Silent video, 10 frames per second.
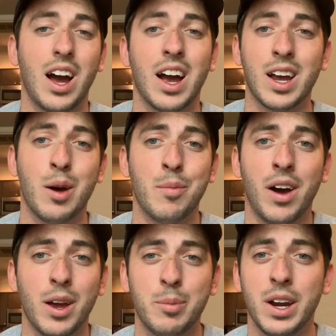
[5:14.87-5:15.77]
I got
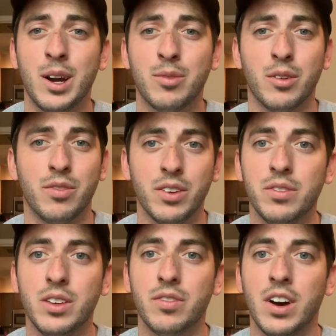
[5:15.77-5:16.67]
my pair for
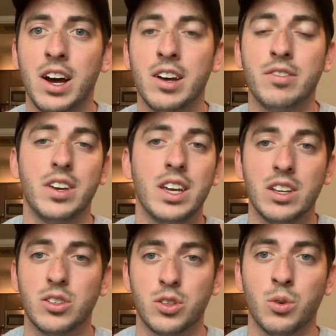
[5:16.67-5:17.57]
55
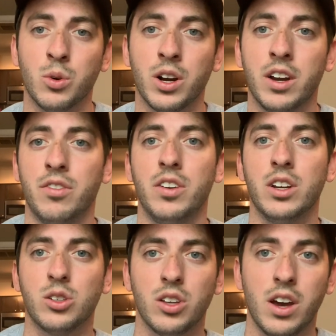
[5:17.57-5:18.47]
in store at a
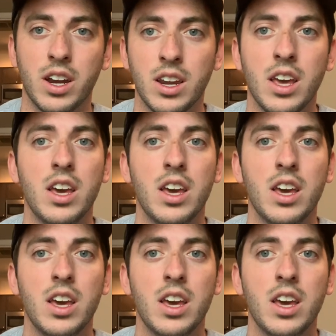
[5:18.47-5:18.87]
finish line